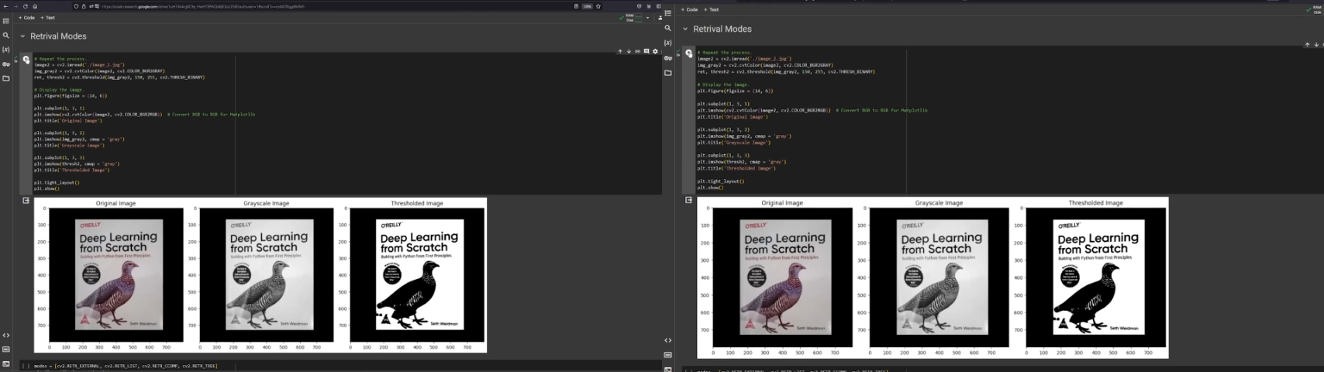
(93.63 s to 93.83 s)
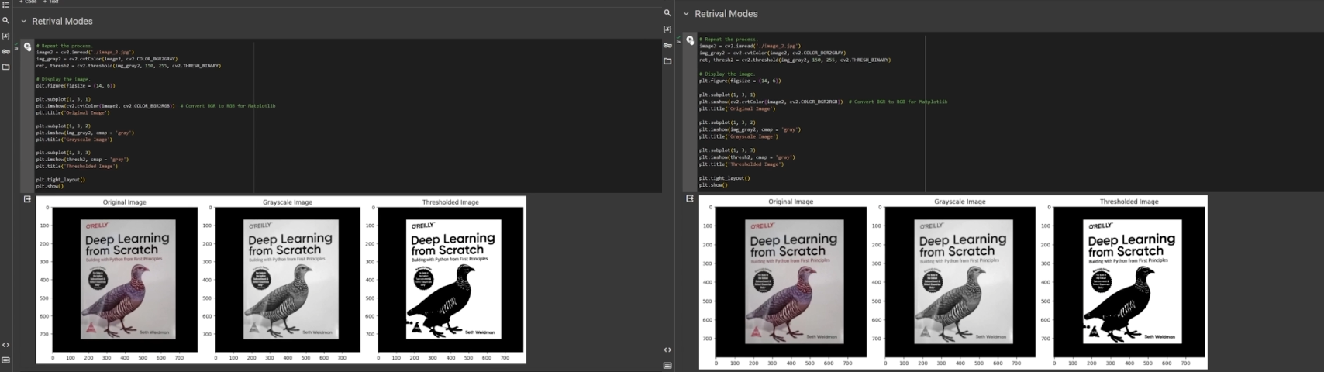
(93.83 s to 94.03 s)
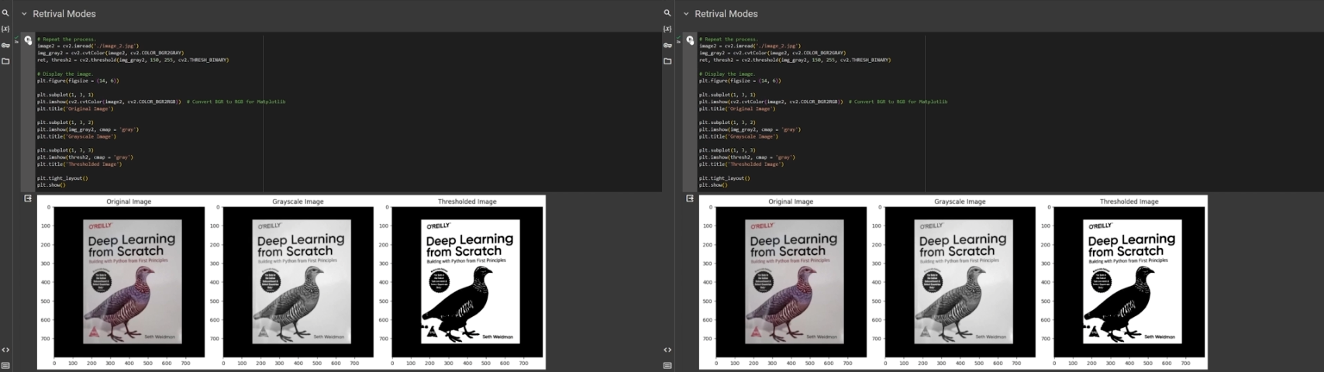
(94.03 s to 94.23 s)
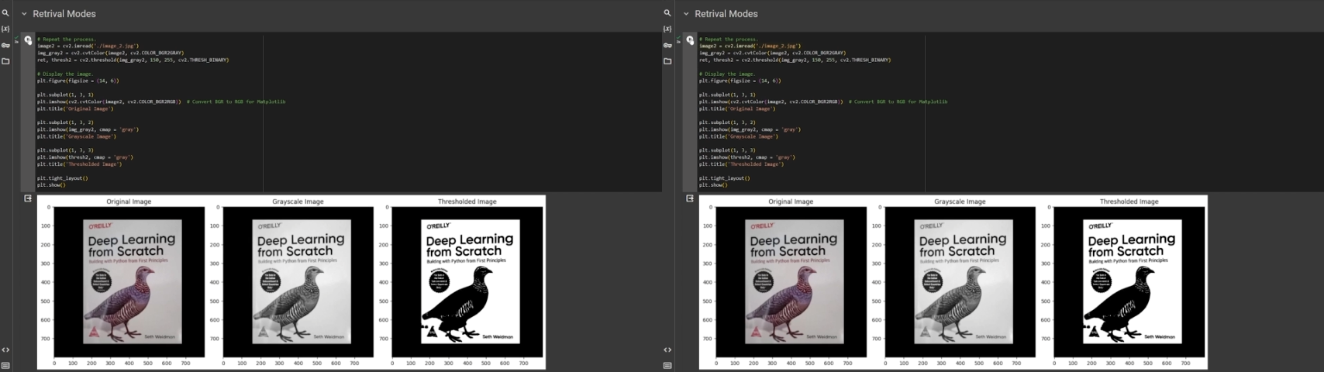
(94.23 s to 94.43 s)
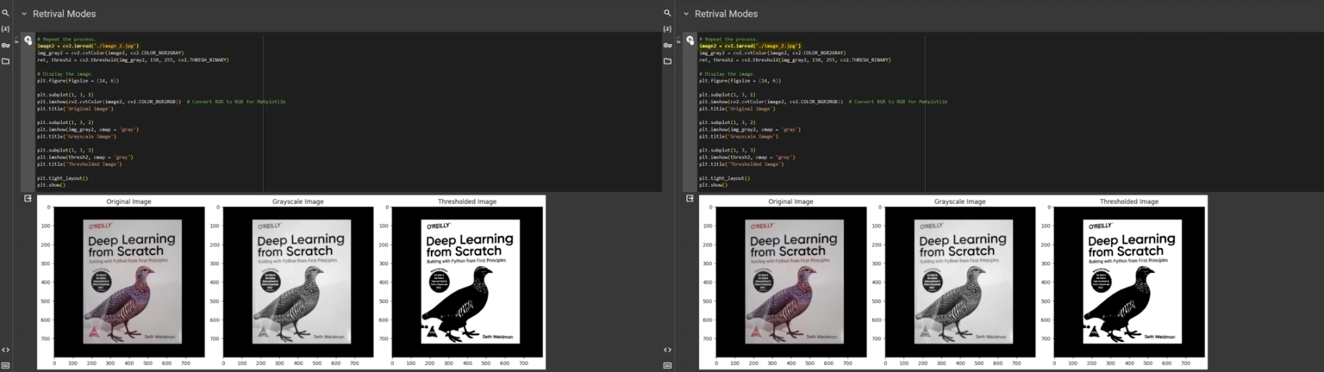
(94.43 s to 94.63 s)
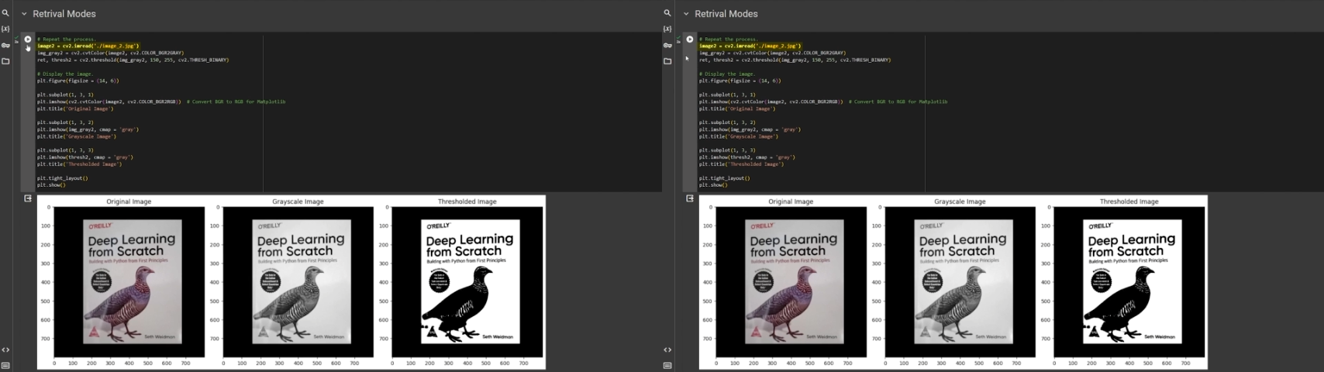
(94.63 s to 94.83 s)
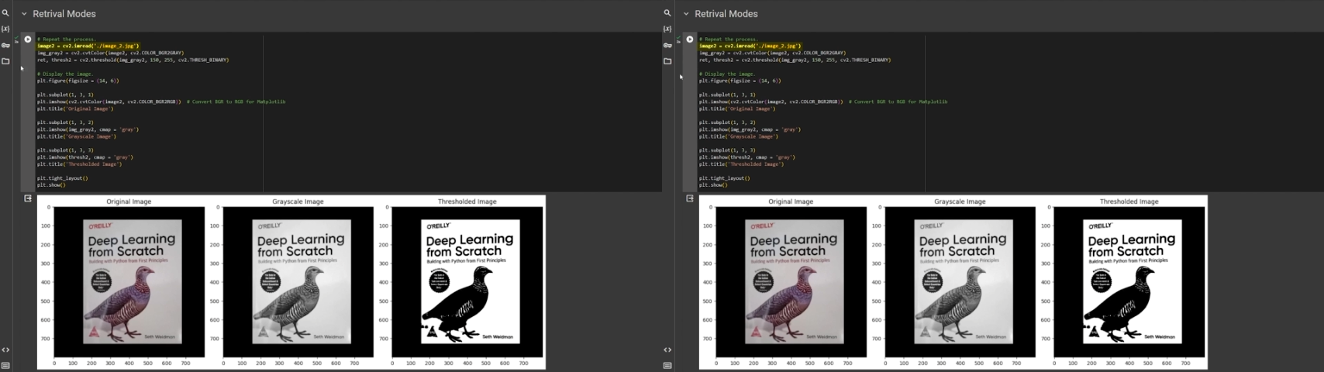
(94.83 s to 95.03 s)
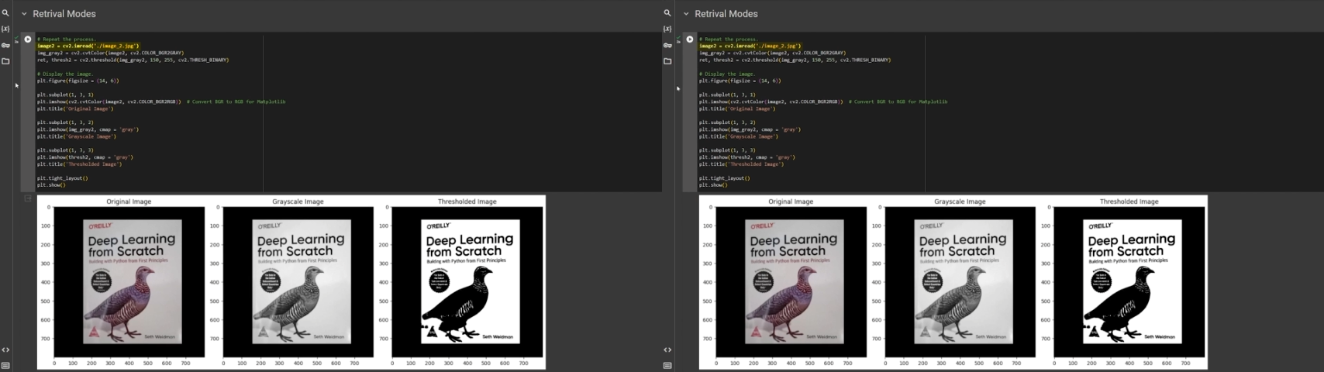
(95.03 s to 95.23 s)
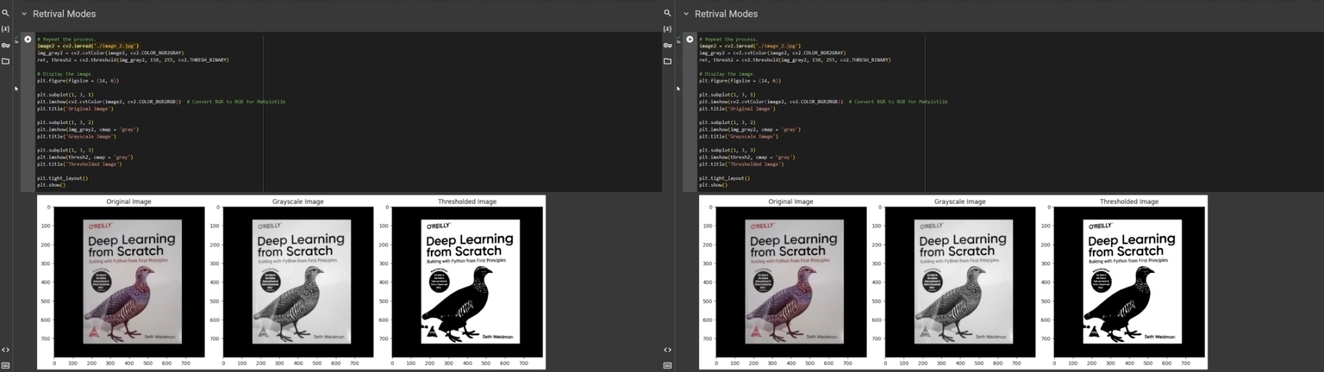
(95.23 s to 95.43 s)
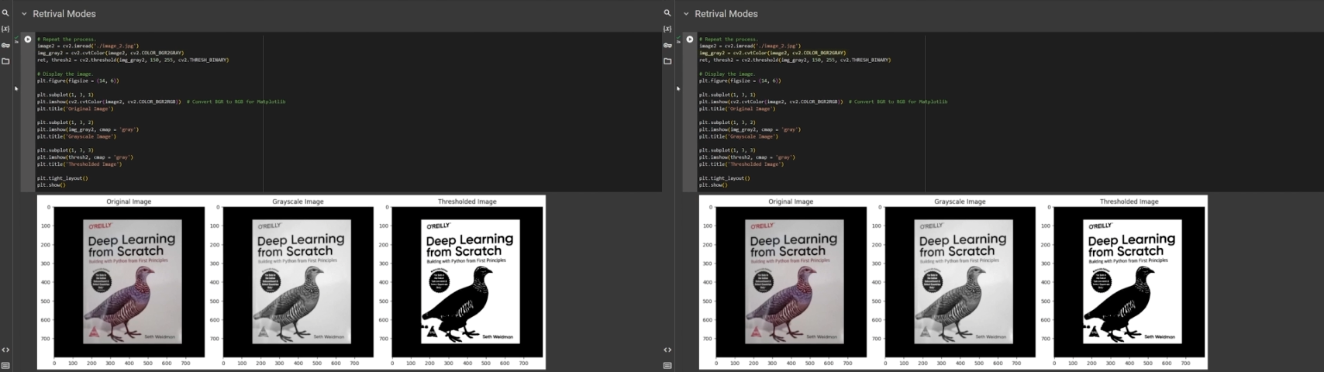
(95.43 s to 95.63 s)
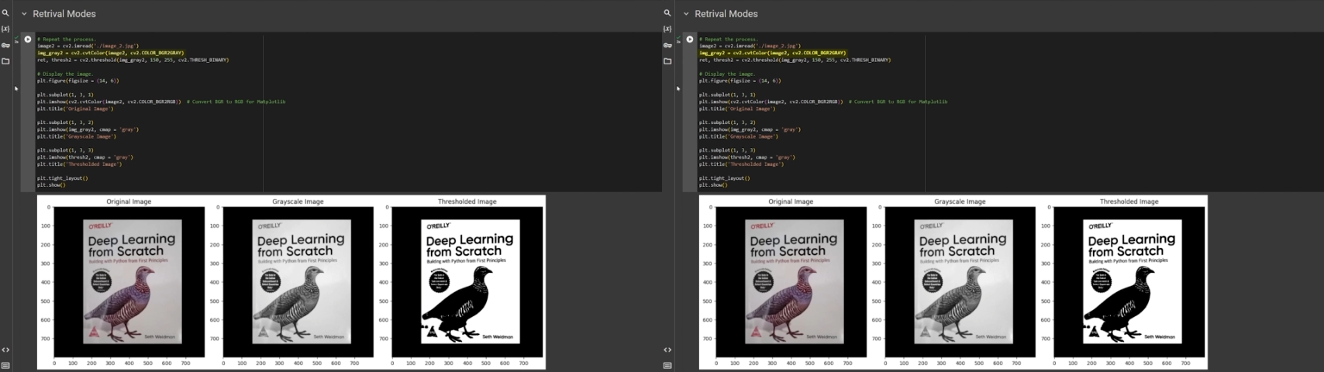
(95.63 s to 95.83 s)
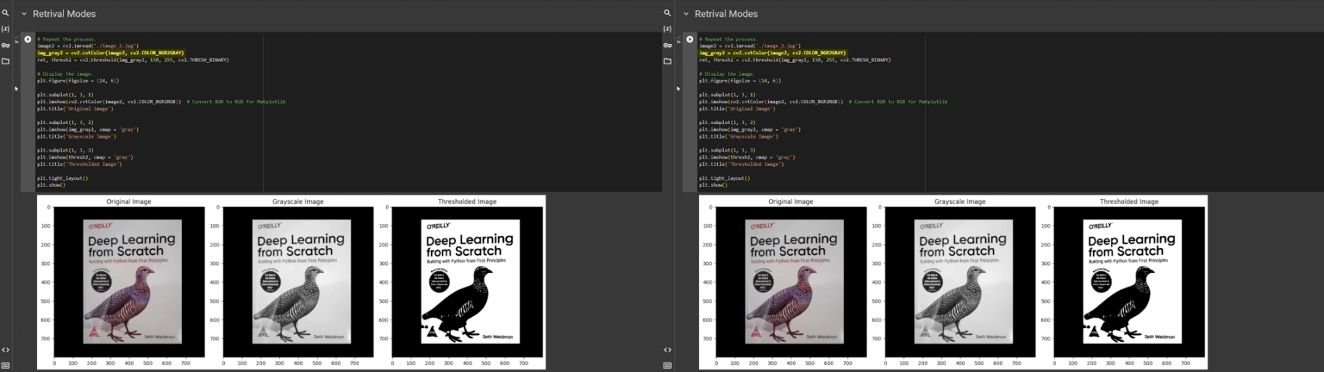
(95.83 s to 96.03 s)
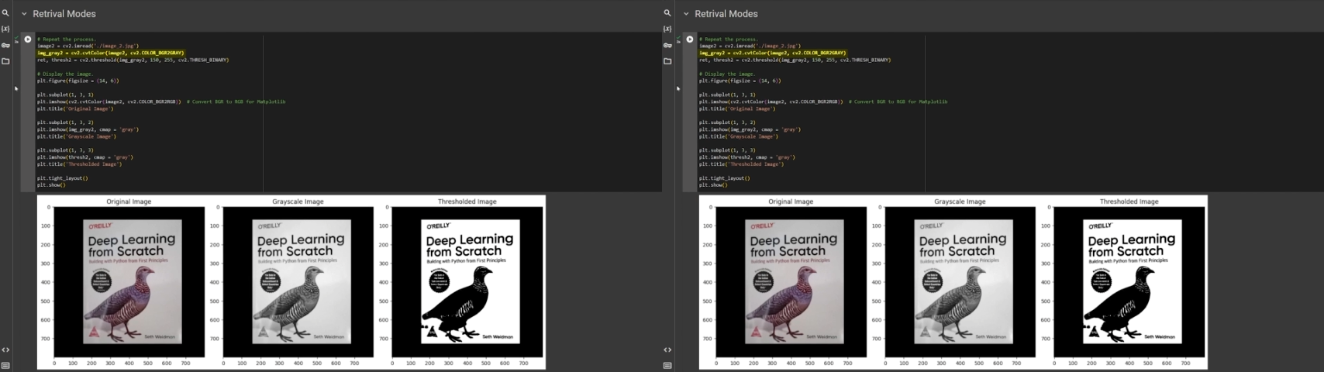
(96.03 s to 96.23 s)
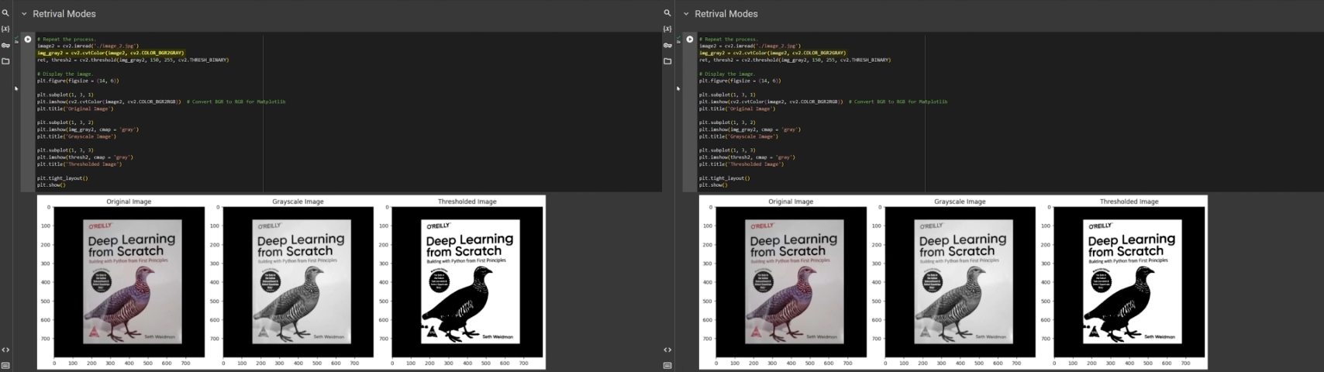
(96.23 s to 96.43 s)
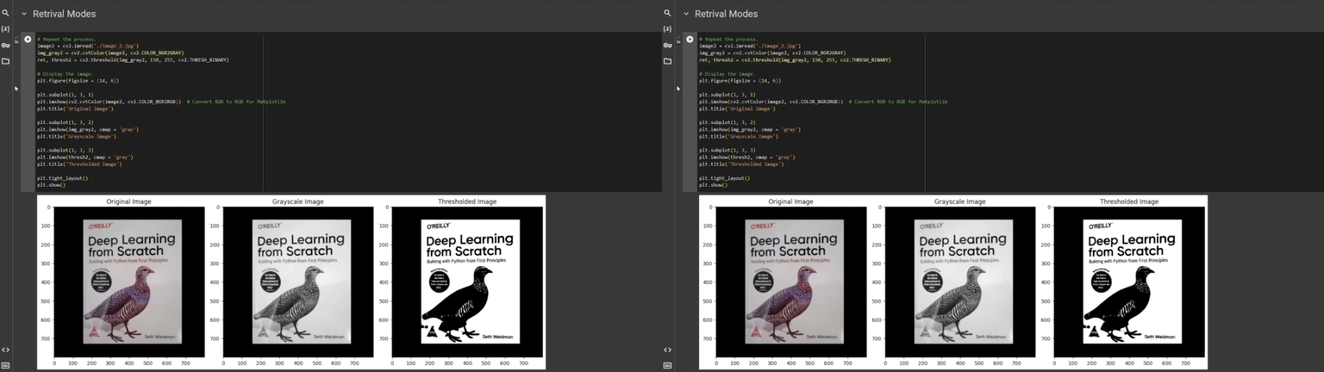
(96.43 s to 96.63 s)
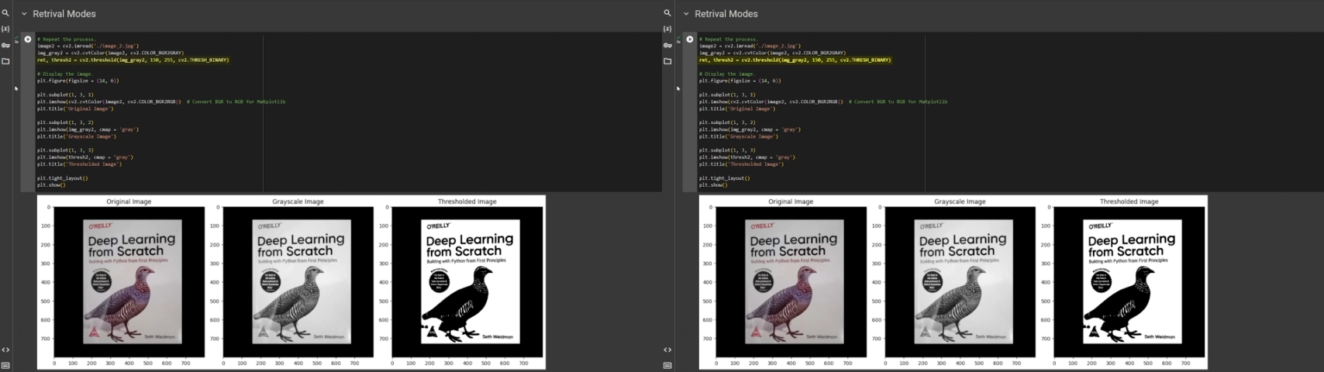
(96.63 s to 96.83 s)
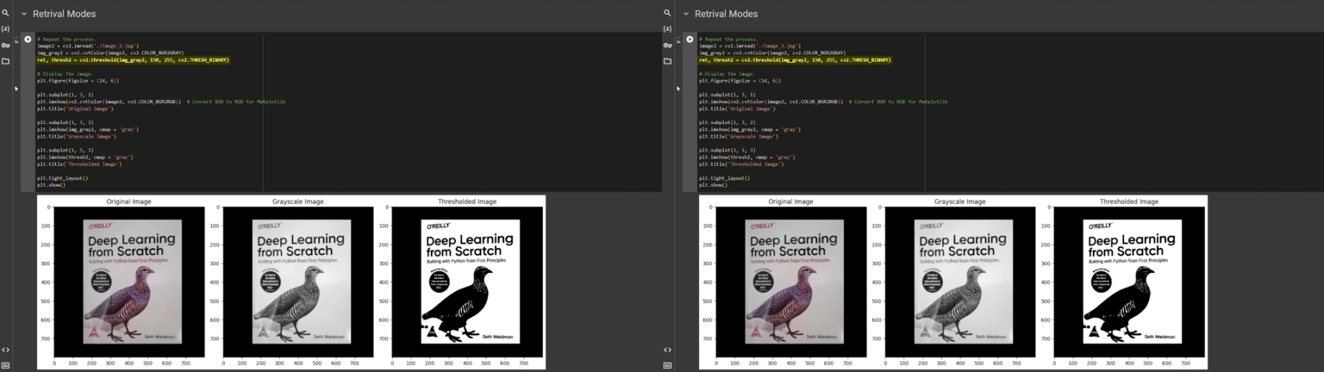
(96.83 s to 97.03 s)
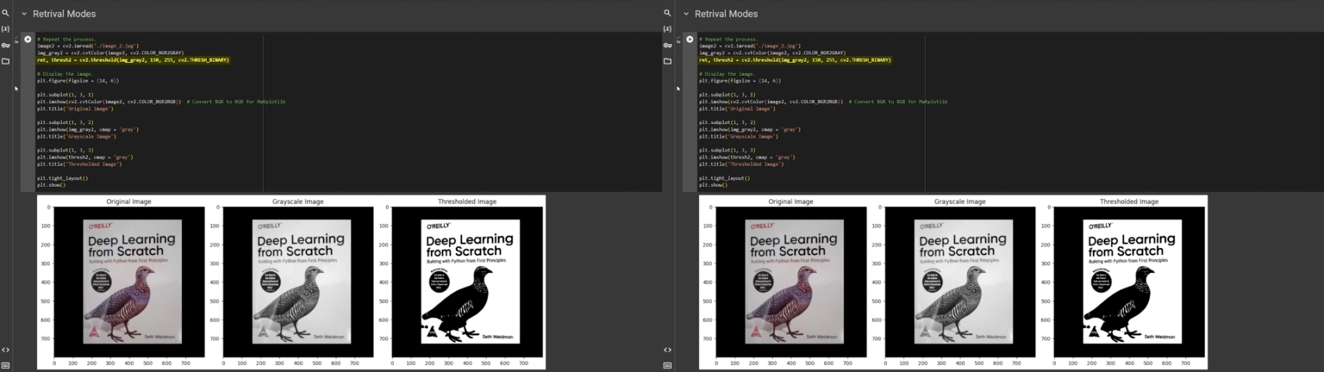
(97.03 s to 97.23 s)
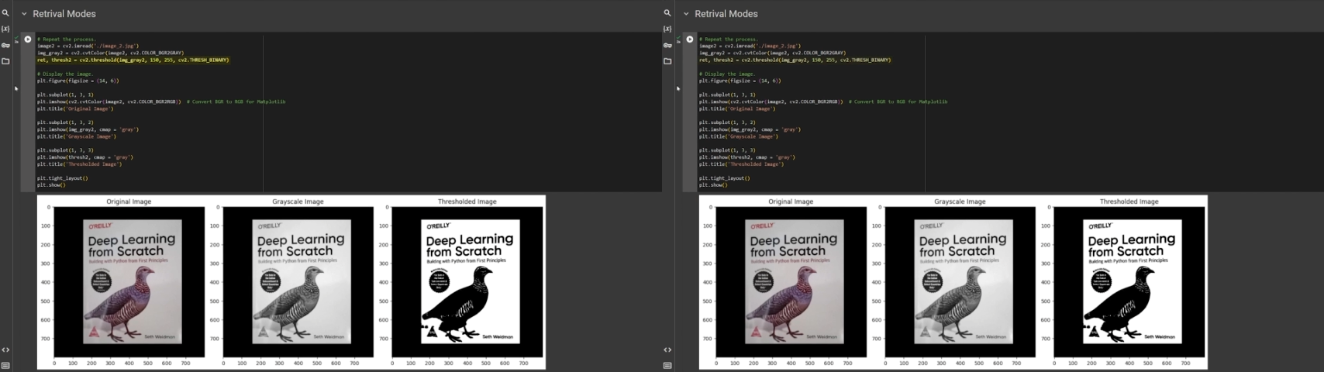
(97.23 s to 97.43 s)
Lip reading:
[unreadable: no face in view]